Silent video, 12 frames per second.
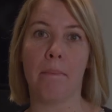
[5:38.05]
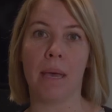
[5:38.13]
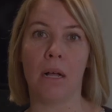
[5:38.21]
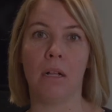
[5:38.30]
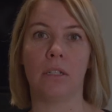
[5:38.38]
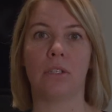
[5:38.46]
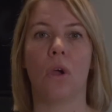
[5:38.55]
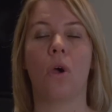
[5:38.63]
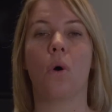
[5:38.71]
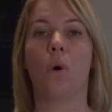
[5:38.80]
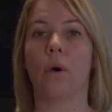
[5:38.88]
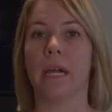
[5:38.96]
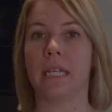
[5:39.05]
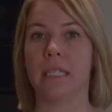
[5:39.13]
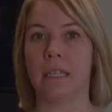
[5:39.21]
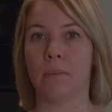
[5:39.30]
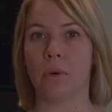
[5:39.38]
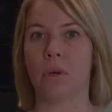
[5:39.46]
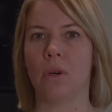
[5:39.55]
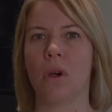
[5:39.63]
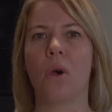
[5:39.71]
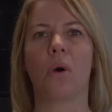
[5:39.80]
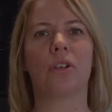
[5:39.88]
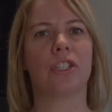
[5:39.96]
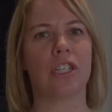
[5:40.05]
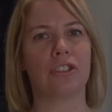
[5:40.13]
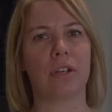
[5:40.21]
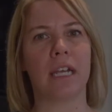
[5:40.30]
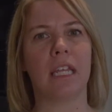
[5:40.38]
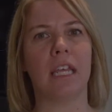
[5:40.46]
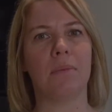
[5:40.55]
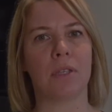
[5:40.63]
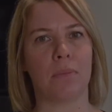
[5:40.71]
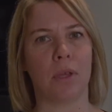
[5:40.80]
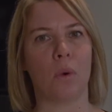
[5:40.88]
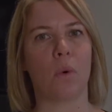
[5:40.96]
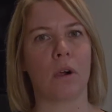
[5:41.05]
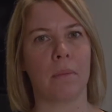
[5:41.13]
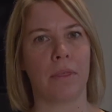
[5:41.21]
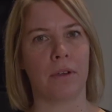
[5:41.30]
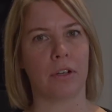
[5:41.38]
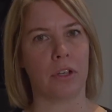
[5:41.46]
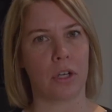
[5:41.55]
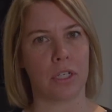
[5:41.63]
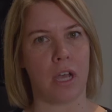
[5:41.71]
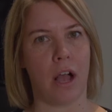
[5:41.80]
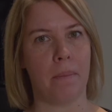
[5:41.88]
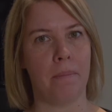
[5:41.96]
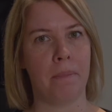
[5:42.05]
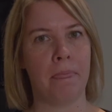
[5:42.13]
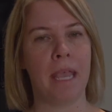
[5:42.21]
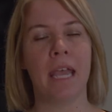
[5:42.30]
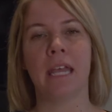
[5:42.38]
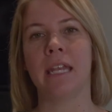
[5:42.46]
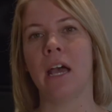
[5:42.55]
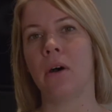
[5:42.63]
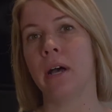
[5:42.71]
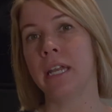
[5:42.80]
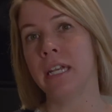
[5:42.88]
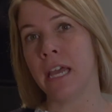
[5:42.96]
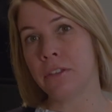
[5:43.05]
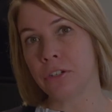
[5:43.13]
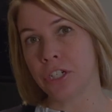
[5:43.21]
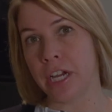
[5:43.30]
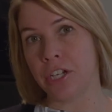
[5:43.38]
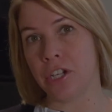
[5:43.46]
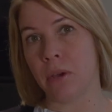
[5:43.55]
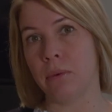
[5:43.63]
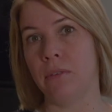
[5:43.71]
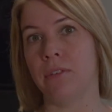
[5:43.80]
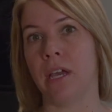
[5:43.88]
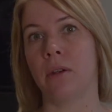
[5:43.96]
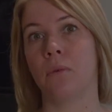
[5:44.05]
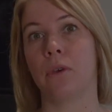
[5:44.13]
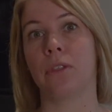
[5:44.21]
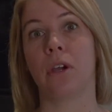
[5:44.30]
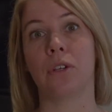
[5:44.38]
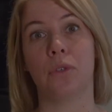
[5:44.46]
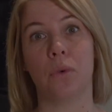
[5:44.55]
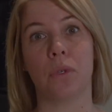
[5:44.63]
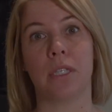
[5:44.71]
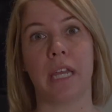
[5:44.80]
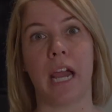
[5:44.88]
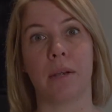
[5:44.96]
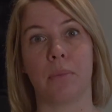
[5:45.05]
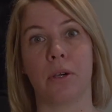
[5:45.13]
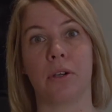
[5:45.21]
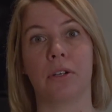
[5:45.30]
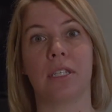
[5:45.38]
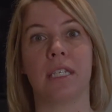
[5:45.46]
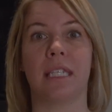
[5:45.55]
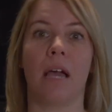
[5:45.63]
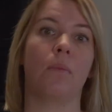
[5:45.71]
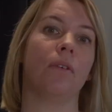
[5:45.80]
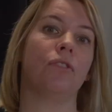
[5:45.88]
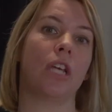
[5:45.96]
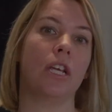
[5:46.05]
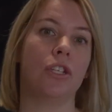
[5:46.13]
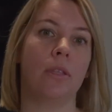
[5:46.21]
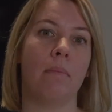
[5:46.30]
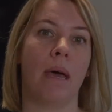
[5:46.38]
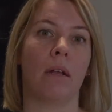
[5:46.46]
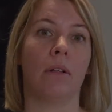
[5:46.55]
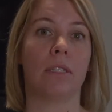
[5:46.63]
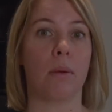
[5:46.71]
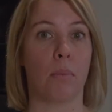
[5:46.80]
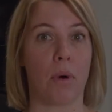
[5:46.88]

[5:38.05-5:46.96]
melt or a simmer or just trying to keep something warm on their cooktop. Now, another change that we've done with our dual stack burners is that we've changed the metal to